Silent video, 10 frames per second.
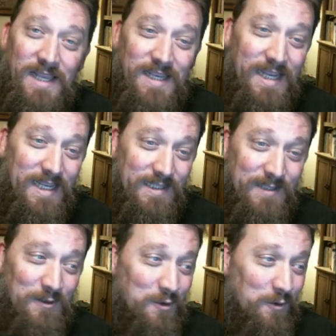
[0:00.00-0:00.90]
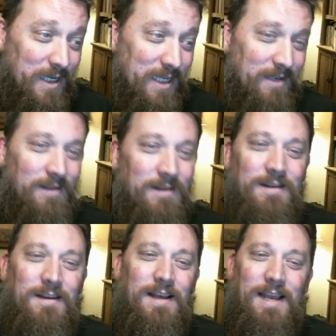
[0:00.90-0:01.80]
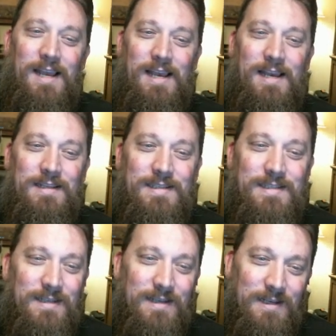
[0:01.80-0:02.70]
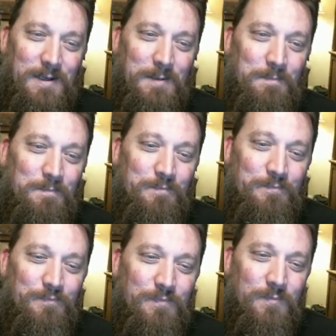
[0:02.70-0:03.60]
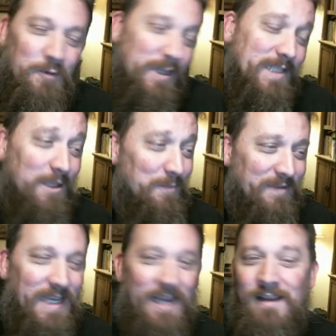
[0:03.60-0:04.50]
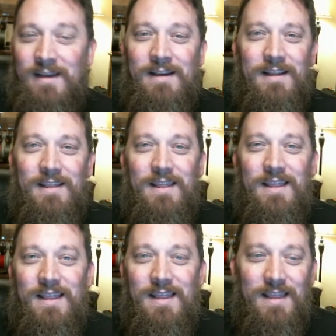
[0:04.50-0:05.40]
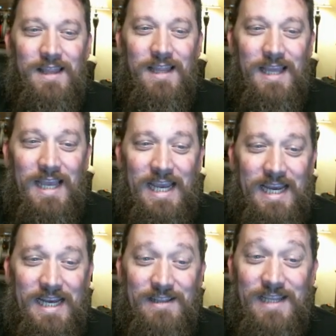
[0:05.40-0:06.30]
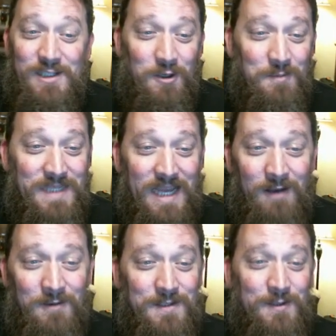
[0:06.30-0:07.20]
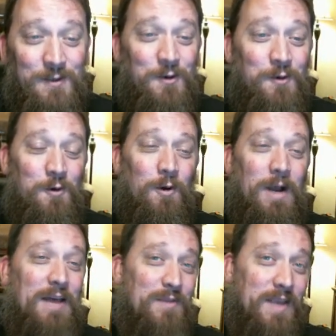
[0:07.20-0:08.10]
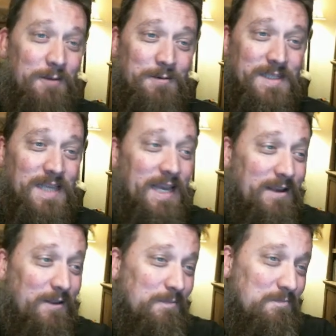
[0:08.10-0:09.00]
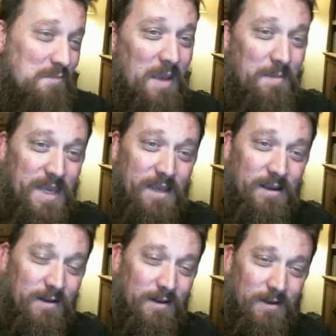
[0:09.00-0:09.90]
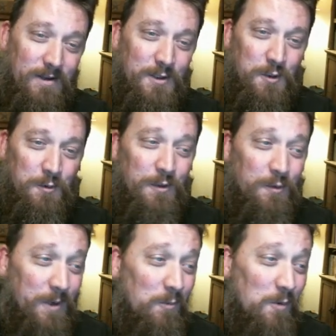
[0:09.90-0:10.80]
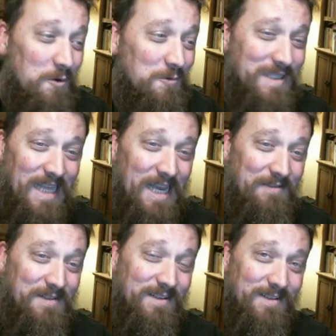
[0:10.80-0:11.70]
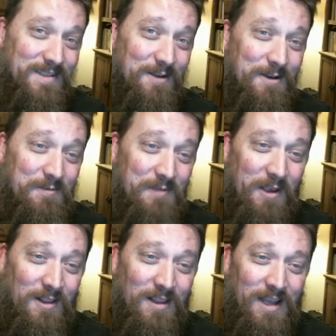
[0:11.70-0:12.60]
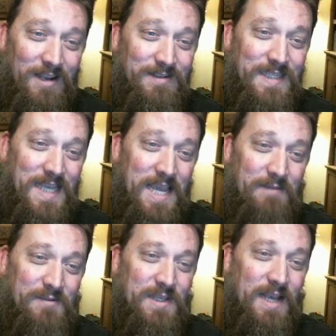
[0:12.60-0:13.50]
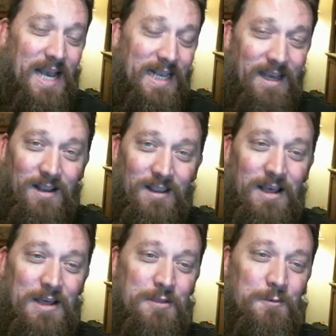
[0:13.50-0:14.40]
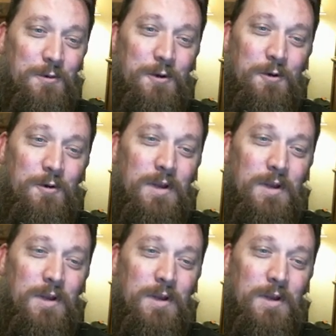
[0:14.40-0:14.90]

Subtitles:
hits or critting, and well, that's all the buffs they had. And they took him down to, I think it was like maybe 2 or 3 wounds left. So he failed a lot of saves. I got a lot through